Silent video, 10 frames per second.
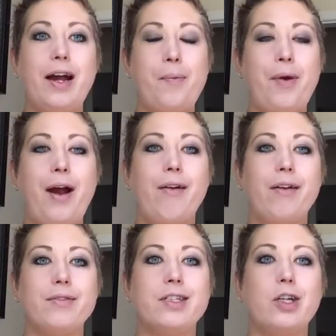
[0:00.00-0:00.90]
kind of proud
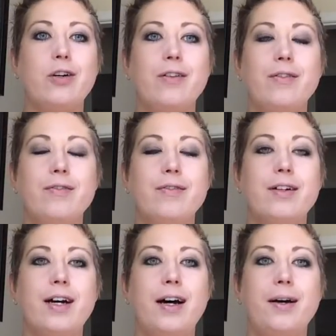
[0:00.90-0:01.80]
of. So
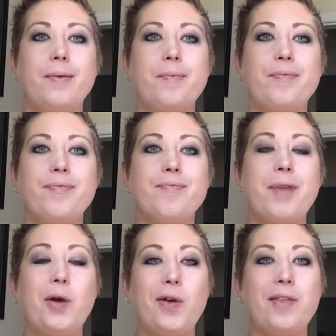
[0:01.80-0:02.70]

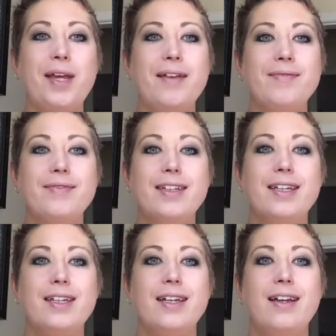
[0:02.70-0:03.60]
bear with me.
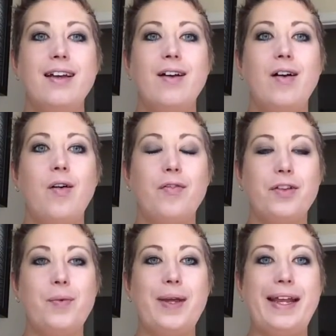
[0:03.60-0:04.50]

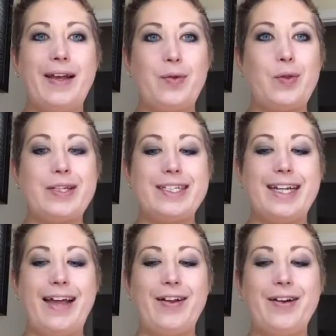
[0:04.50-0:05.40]
Hopefully we can get through this
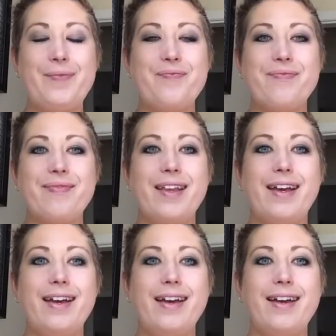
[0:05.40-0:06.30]
together,
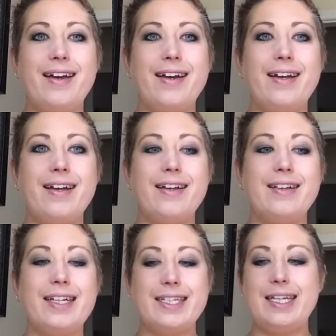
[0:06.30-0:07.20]

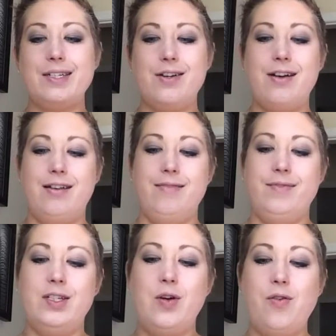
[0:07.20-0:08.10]
and let's get started.
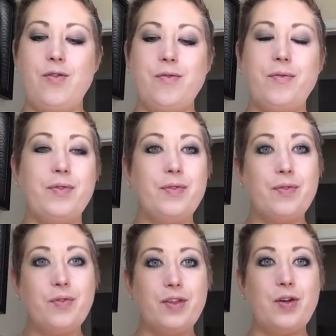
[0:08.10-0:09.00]
So
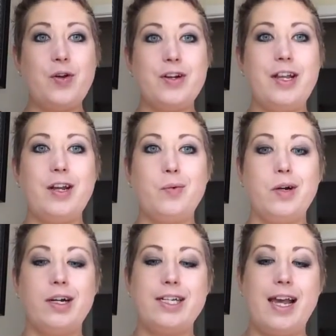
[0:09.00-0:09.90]
the Know Your
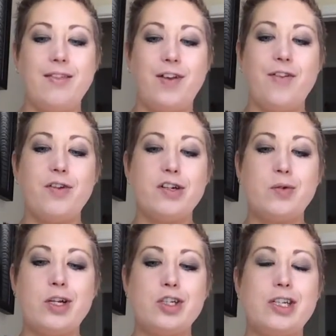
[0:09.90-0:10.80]
Needleworker tag, the very first
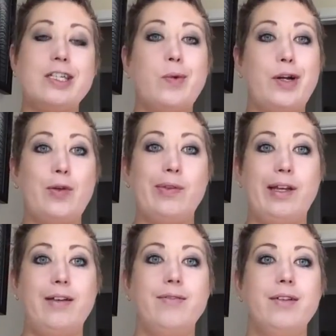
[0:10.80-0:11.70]
question is, where do you
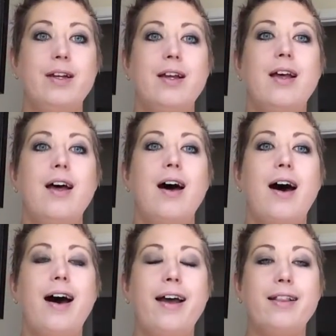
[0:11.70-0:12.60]
live?
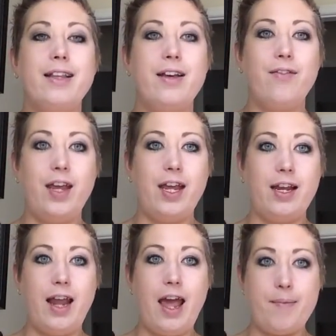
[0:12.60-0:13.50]
I live
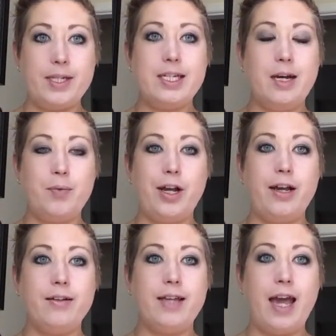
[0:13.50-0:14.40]
in Edmonton,
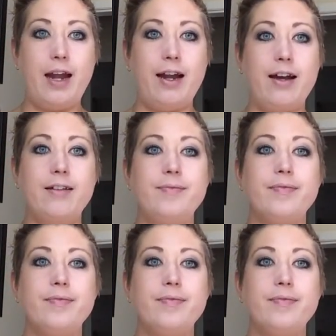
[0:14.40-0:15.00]
Alberta, Canada.